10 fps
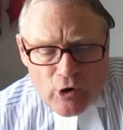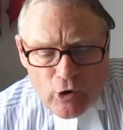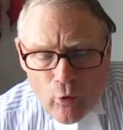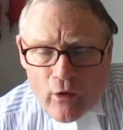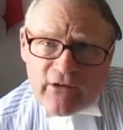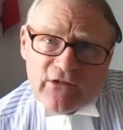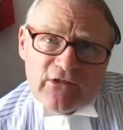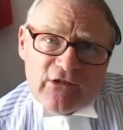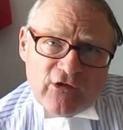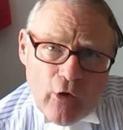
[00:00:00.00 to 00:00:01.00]
Lawyers
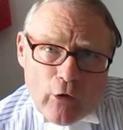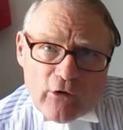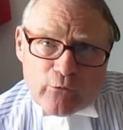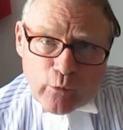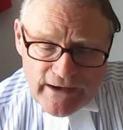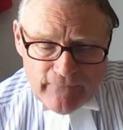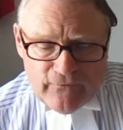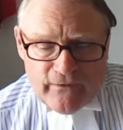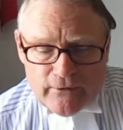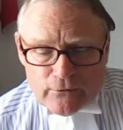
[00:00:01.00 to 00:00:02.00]
and scholars, we
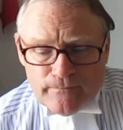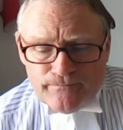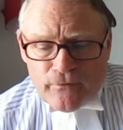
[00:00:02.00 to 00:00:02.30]
feel,